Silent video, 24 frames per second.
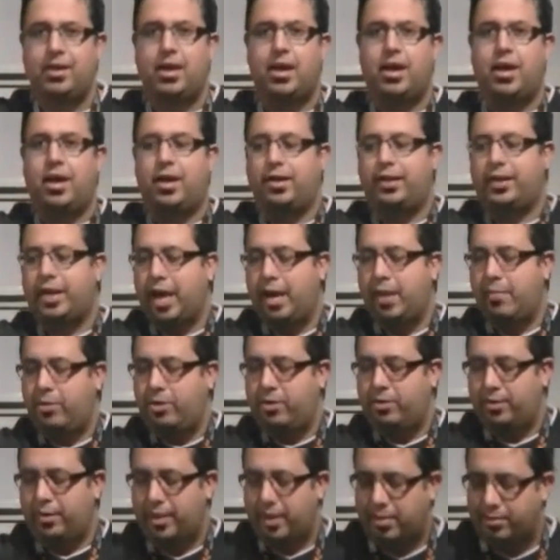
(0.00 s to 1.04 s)
uh,
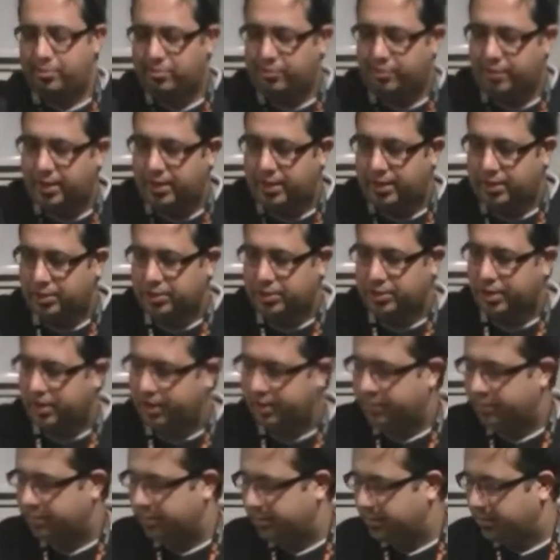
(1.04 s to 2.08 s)
camouflage kind
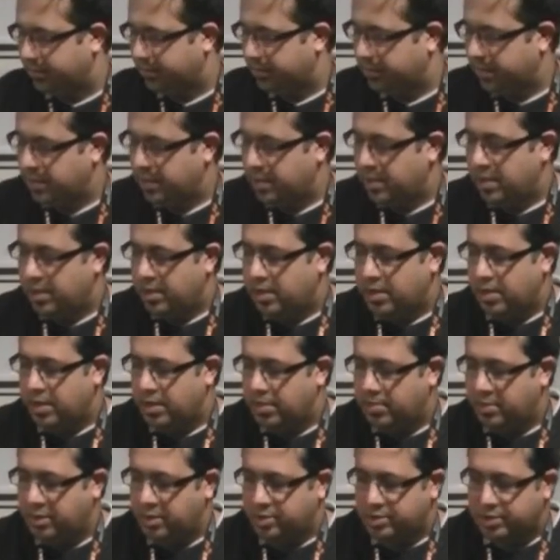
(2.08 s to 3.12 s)
of a
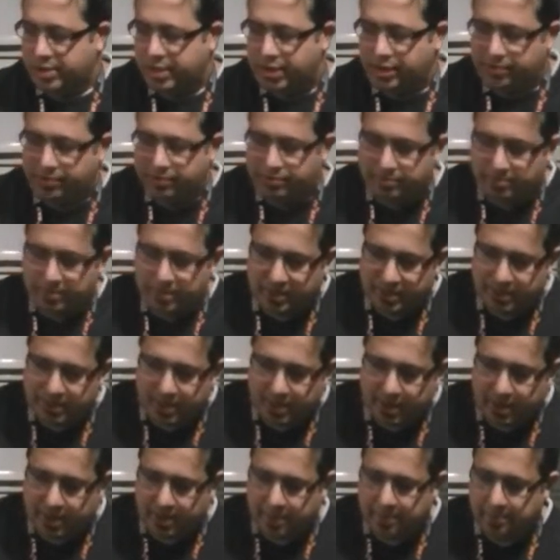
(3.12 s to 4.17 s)
uh, motif,
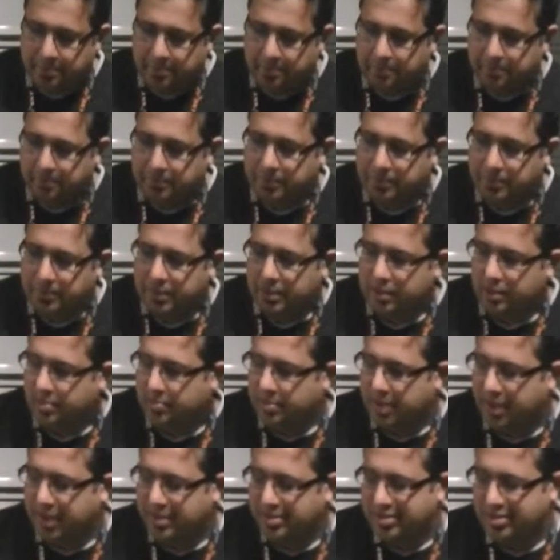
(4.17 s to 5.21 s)
but um, the
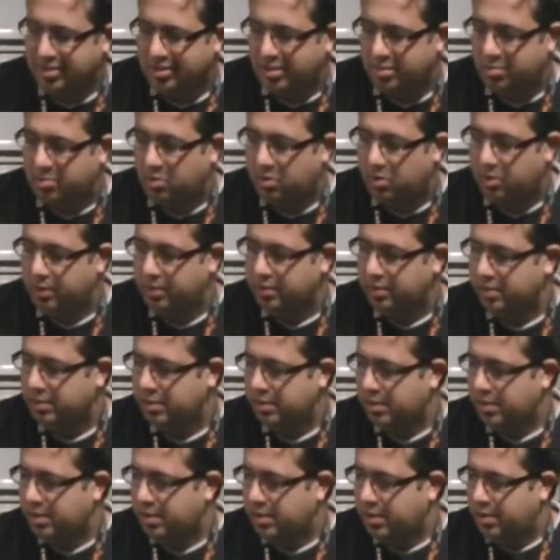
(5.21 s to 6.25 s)
paints that I bought,
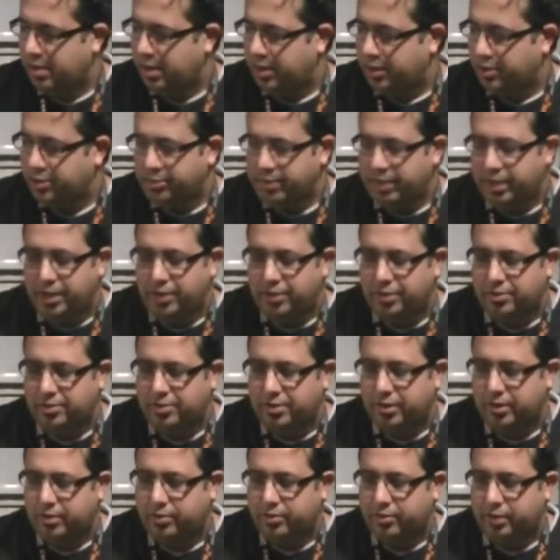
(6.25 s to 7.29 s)
I normally use
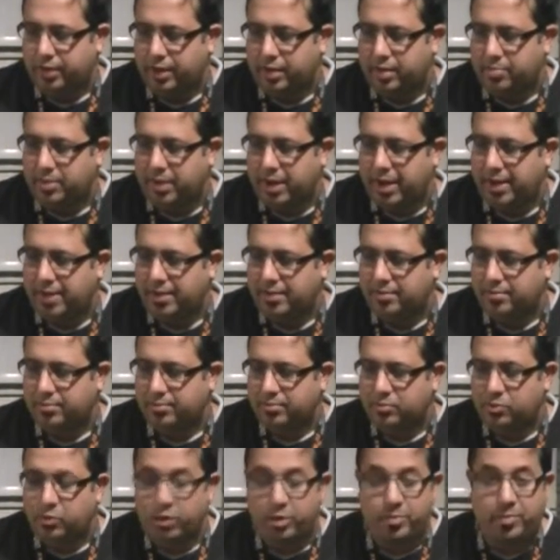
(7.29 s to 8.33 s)
an acrylic paint,
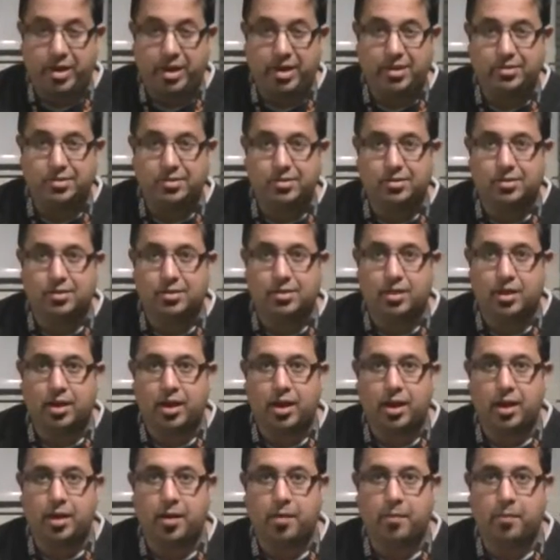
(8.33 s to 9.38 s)
water-based,
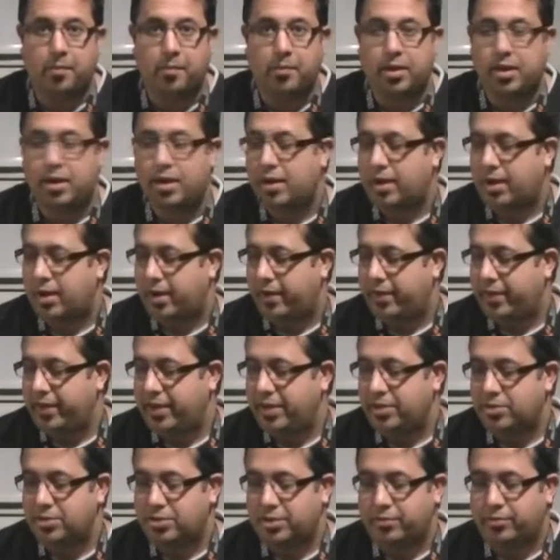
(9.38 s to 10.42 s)
um, and they're
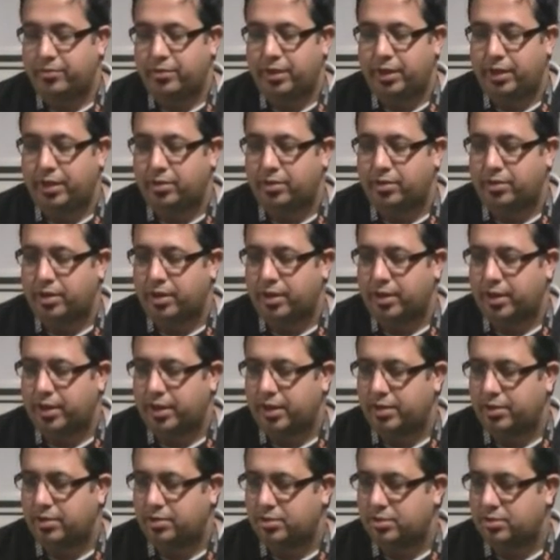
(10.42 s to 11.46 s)
usually really good and I
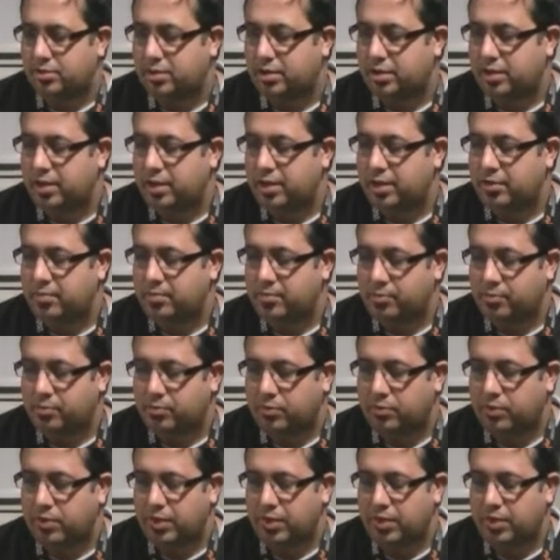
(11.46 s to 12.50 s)
can use, um,
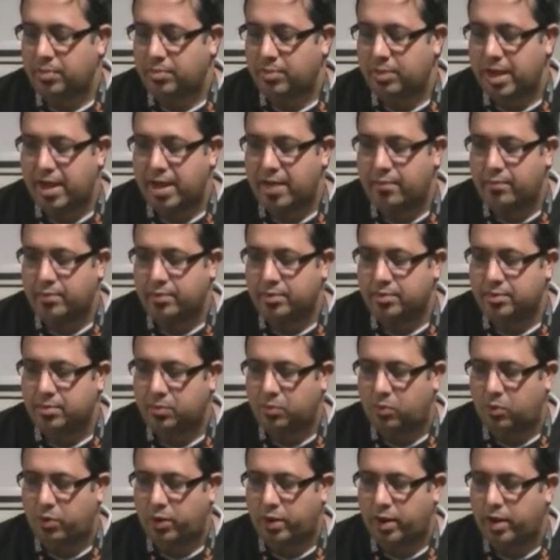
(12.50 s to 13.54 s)
thin them down with
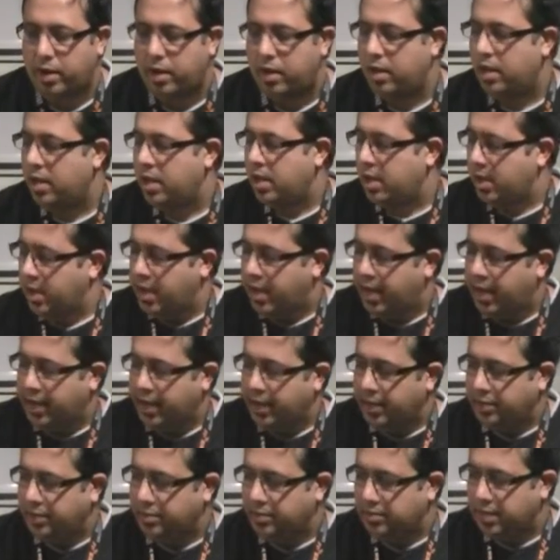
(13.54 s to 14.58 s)
some water
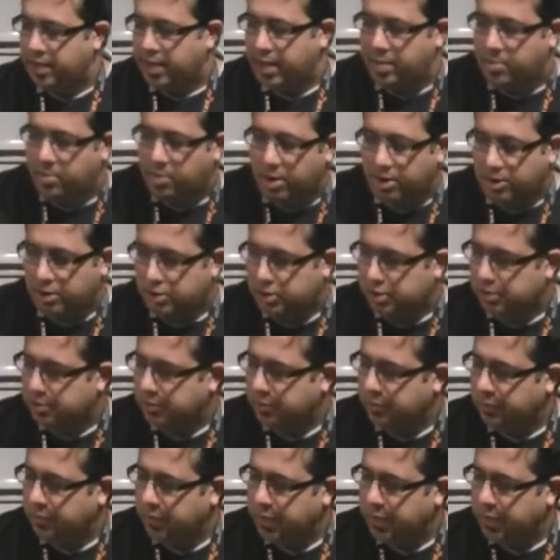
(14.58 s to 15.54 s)
and use the airbrush.